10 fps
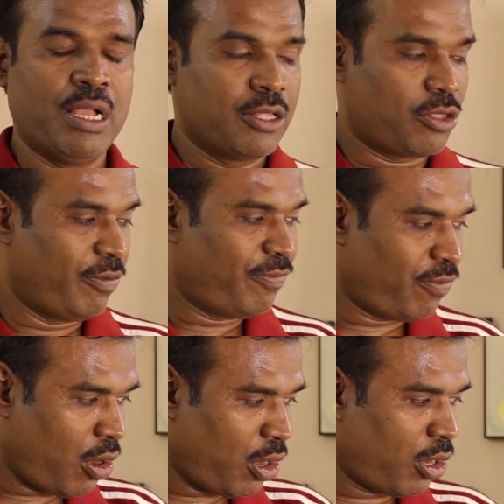So
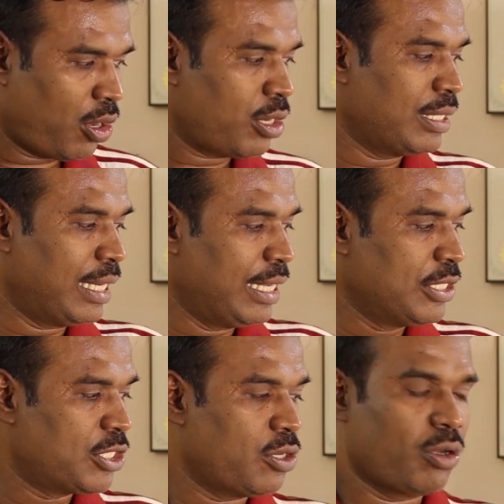for the
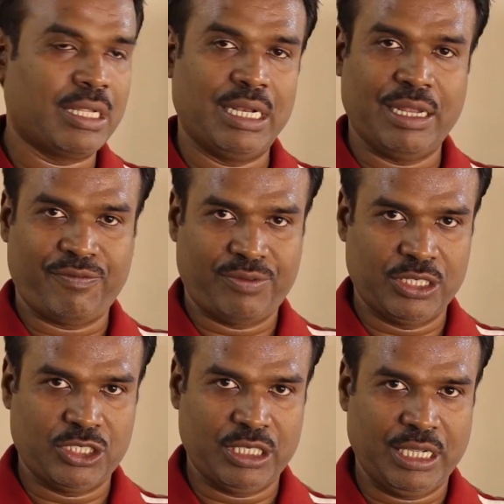lesion on the left
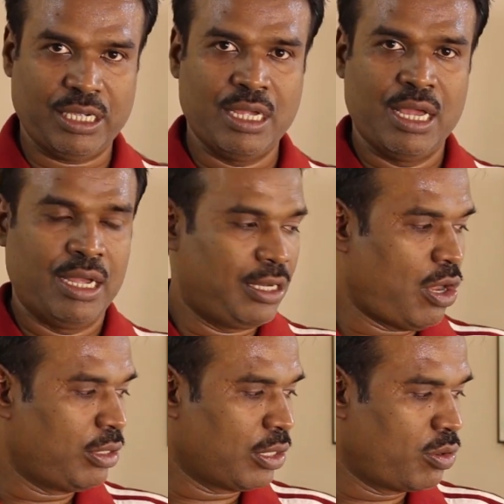cheek,
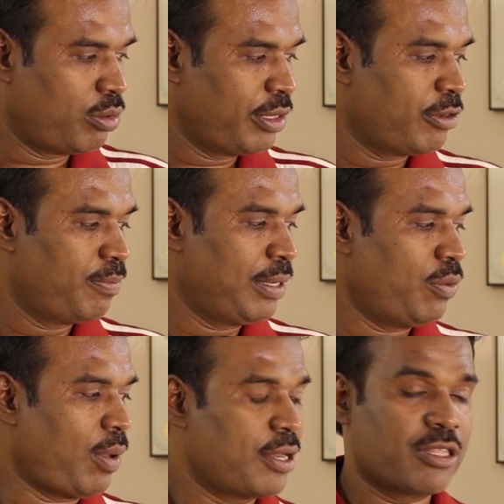now the coding would be
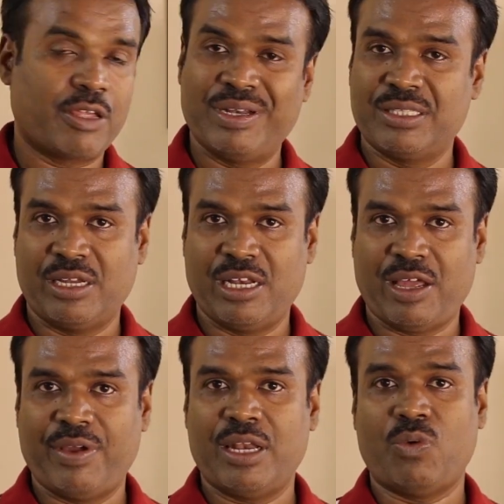
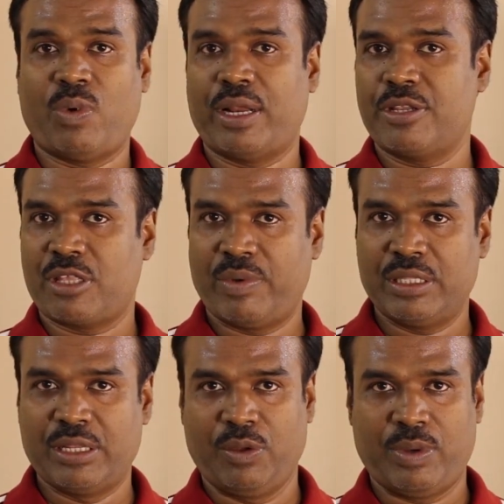17311,
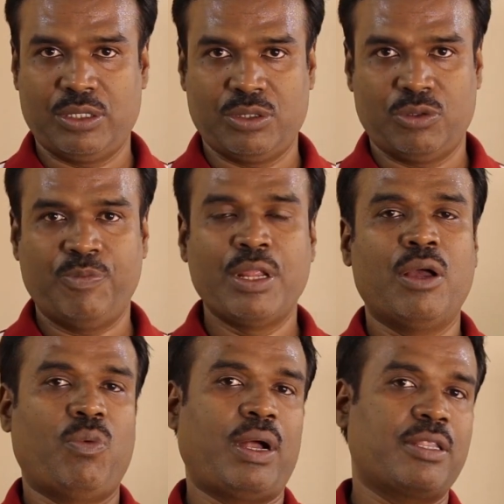17312,
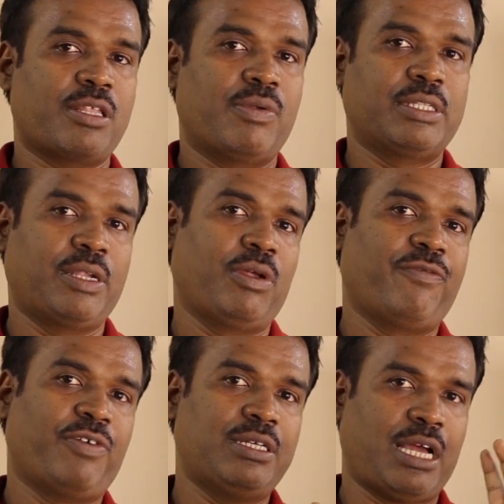
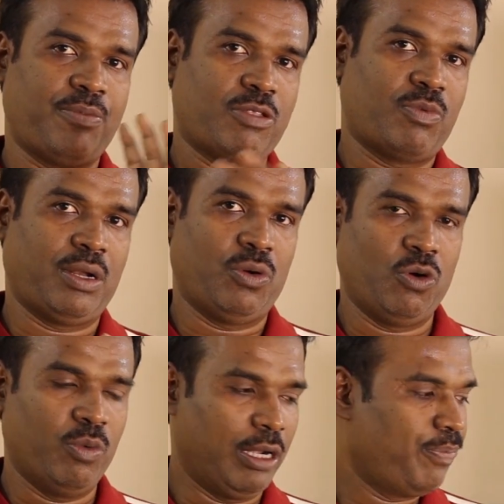17315 times 1
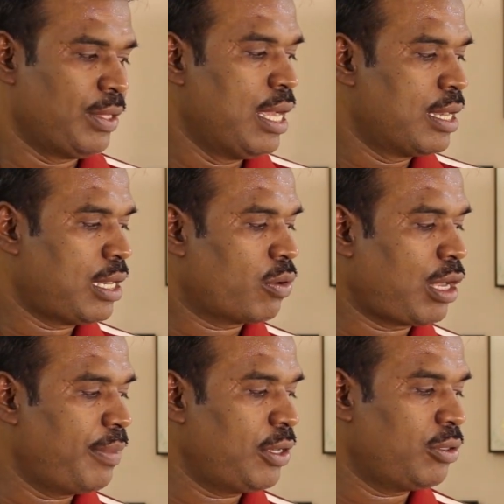over. Now
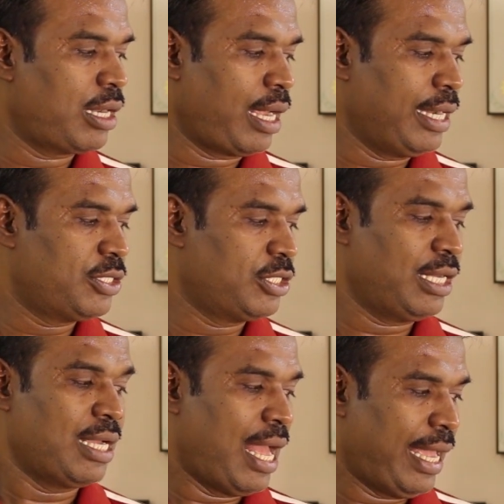coming to the right
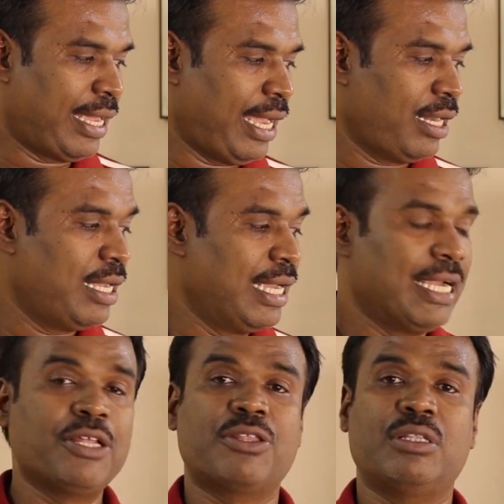cheek, again
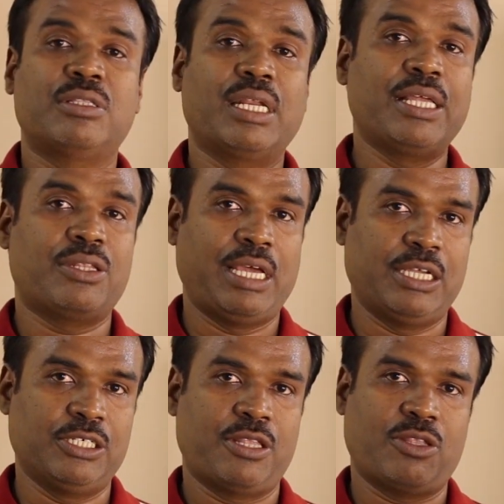it is in 3
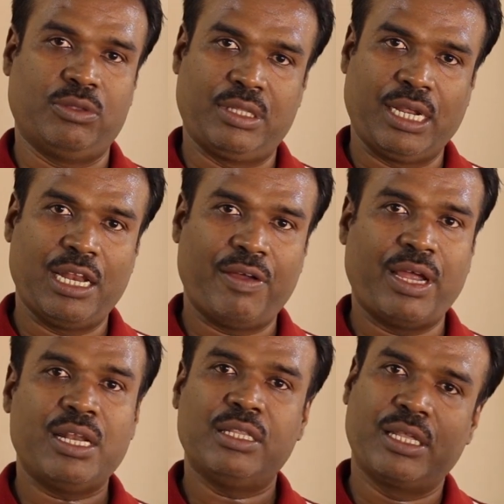stages. So
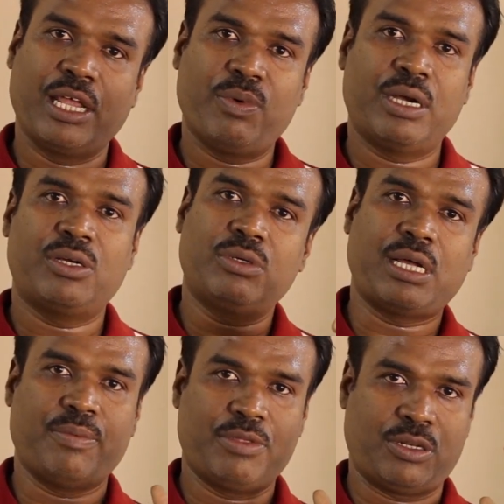311, 312
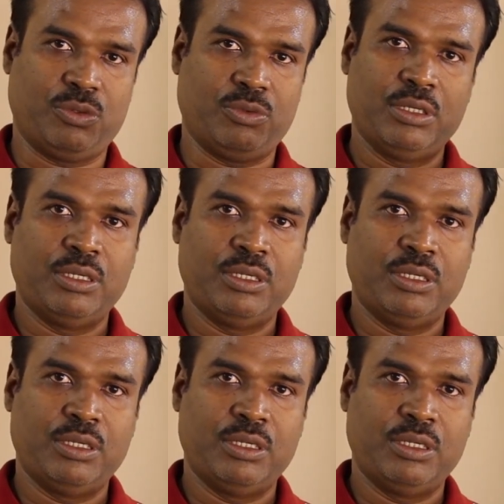times 2.